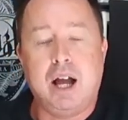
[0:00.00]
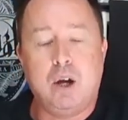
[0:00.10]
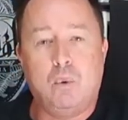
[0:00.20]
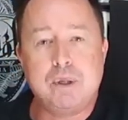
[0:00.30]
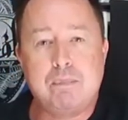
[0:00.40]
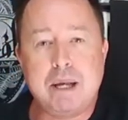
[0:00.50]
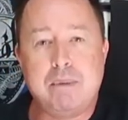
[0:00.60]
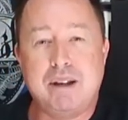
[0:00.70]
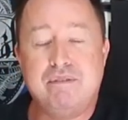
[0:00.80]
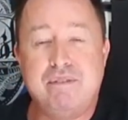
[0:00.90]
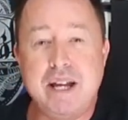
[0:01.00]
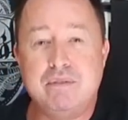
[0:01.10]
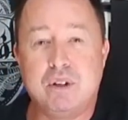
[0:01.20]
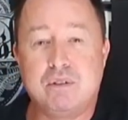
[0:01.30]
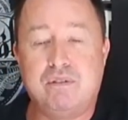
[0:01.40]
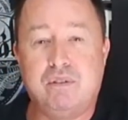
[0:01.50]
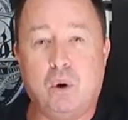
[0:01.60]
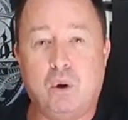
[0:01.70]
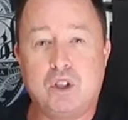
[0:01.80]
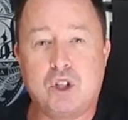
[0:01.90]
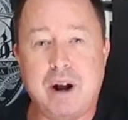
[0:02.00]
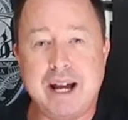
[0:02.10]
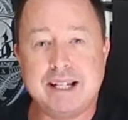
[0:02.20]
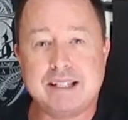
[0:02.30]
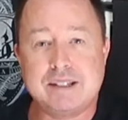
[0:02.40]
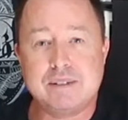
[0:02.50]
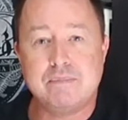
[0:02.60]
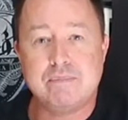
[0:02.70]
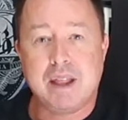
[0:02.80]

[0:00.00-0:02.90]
I always pick my favourite 4 tracks,